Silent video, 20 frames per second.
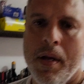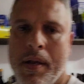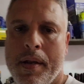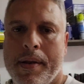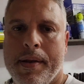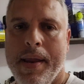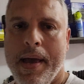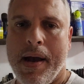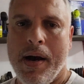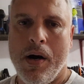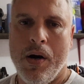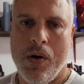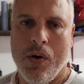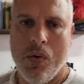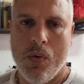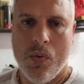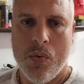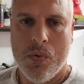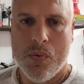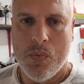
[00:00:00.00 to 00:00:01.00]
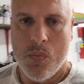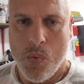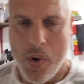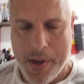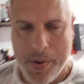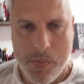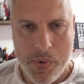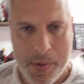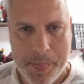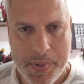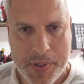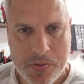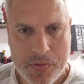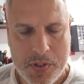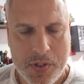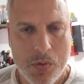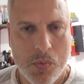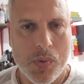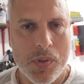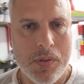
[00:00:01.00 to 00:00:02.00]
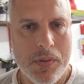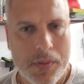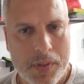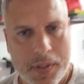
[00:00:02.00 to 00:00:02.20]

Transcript: Now, why you want to bring steel wool?